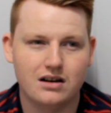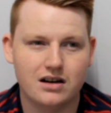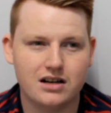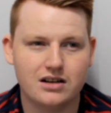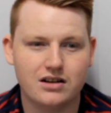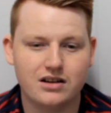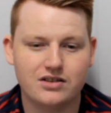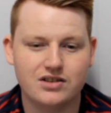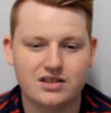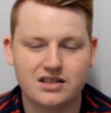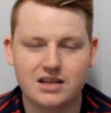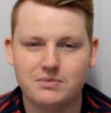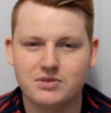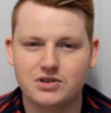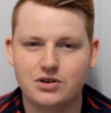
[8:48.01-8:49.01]
I don't know, it just
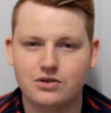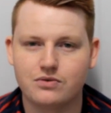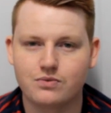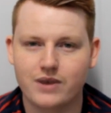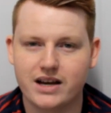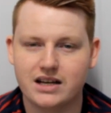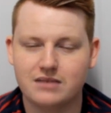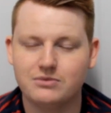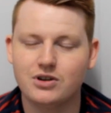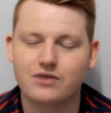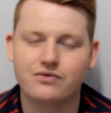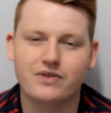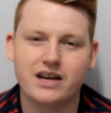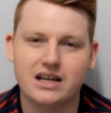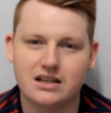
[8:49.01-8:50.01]
seems too random.
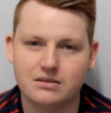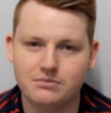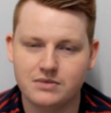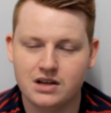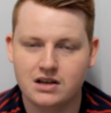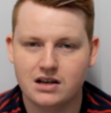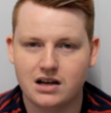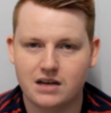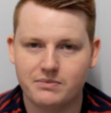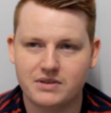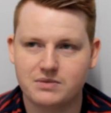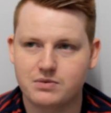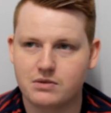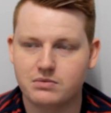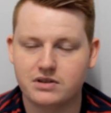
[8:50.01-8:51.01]
Not random, um,
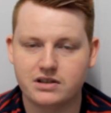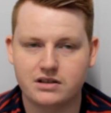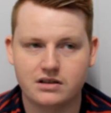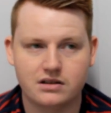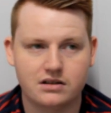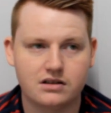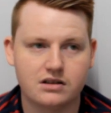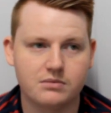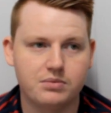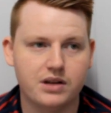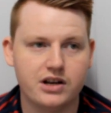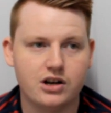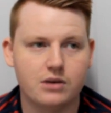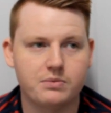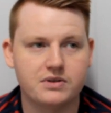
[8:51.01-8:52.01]
that's probably
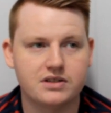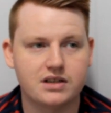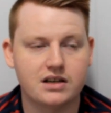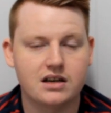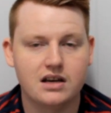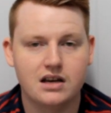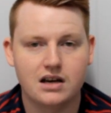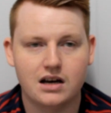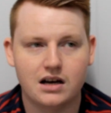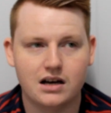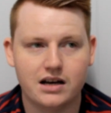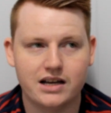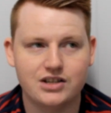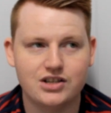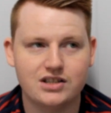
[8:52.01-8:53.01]
complete opposite.
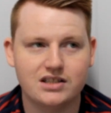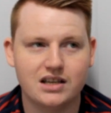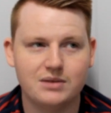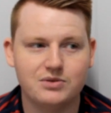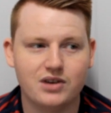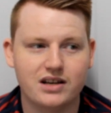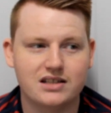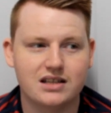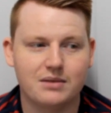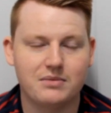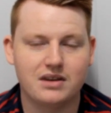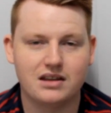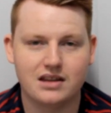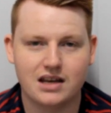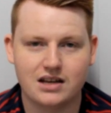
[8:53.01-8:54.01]
Uh, it just seems like
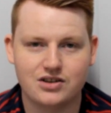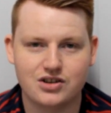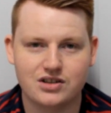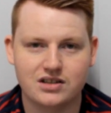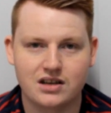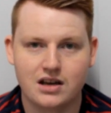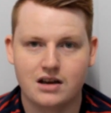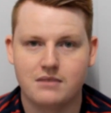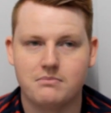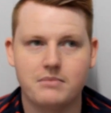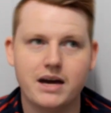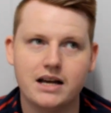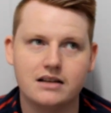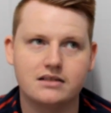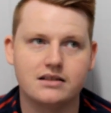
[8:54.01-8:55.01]
something that just
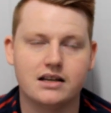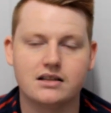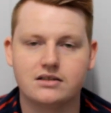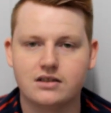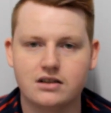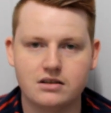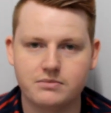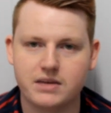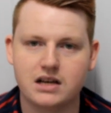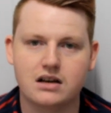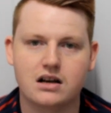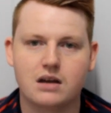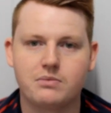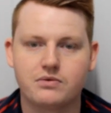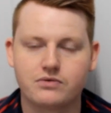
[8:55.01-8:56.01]
makes sense, so you make
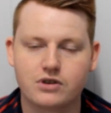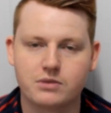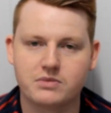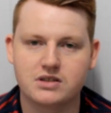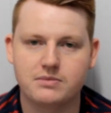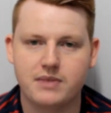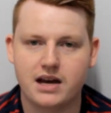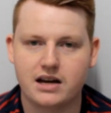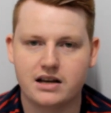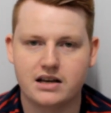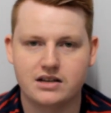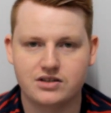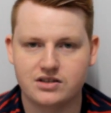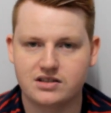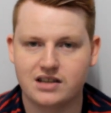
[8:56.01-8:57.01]
a couple rumours about
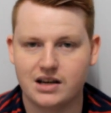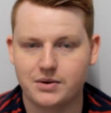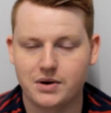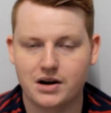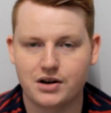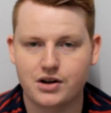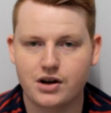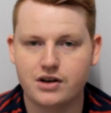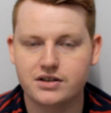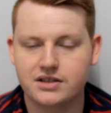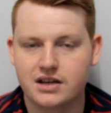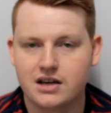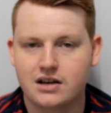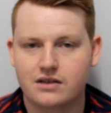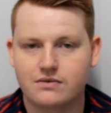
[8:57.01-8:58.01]
it and just see where it
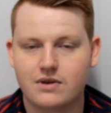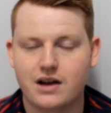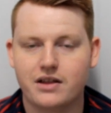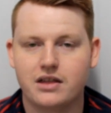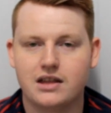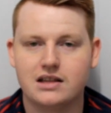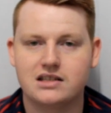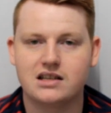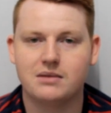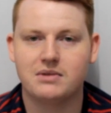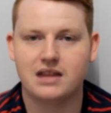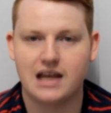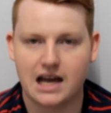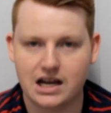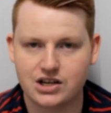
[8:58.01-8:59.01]
goes, rather than
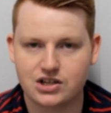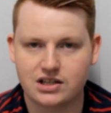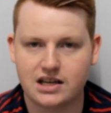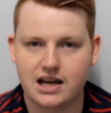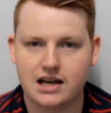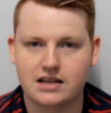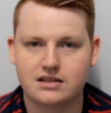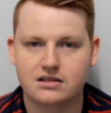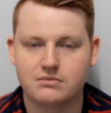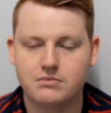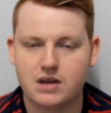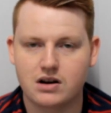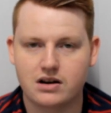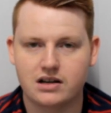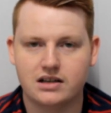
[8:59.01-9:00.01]
something that actually has some
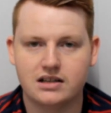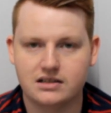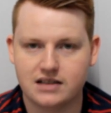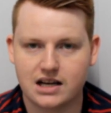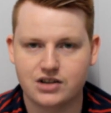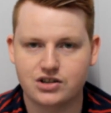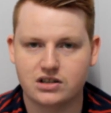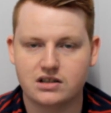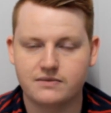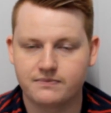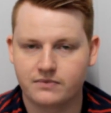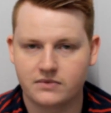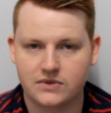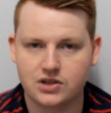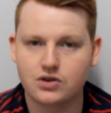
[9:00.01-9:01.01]
merit and is actually
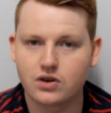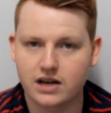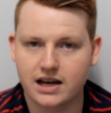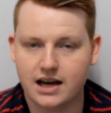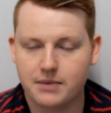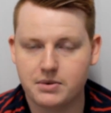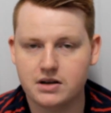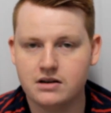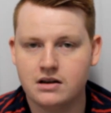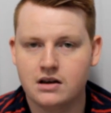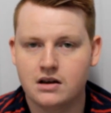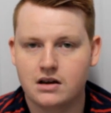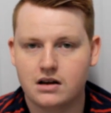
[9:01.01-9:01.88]
going to happen.